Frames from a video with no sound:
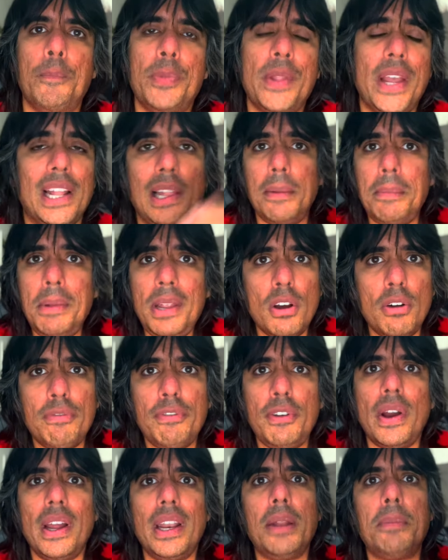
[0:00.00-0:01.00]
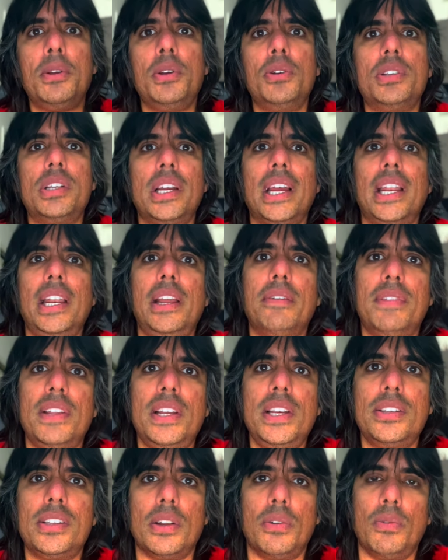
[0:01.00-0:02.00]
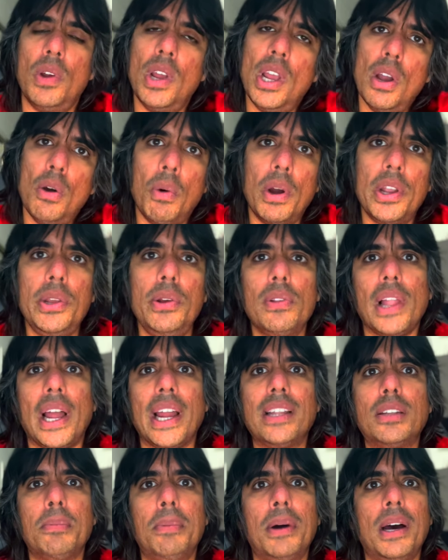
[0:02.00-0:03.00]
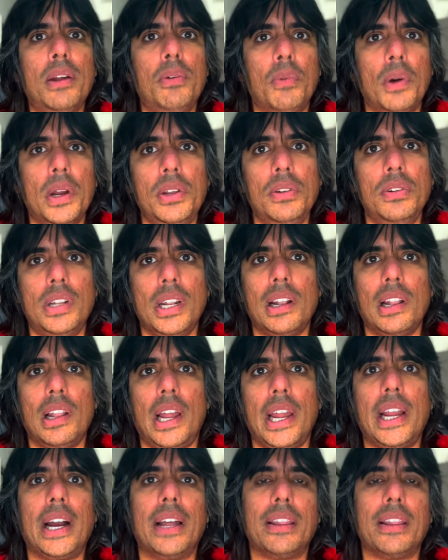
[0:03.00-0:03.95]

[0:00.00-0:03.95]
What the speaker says: And me know if you end up using any of these and what you liked about it, what you didn't like.